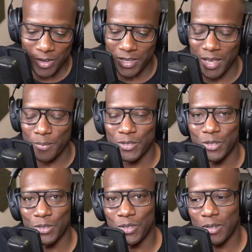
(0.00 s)
Day
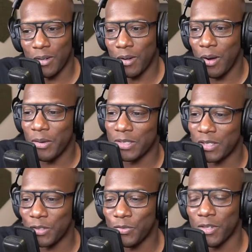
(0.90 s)
episodes are always
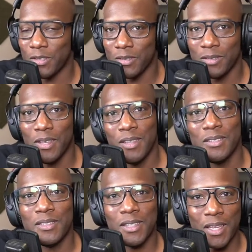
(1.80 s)
a little fun.
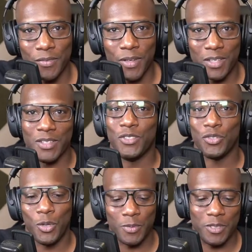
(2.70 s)
It's kind of like a
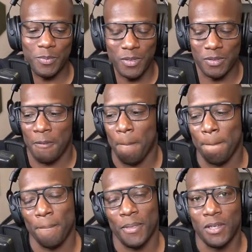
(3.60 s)
trope that's been
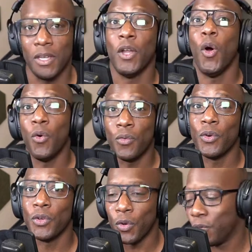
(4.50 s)
done
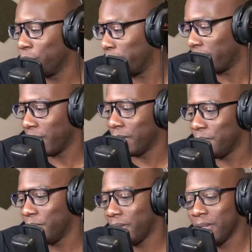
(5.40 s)
over and over
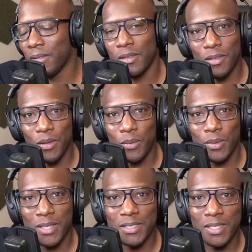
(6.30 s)
again, but you know,
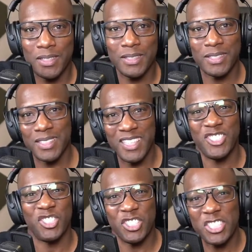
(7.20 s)
we get a chance to
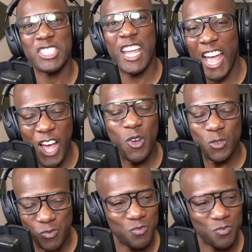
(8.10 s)
see just how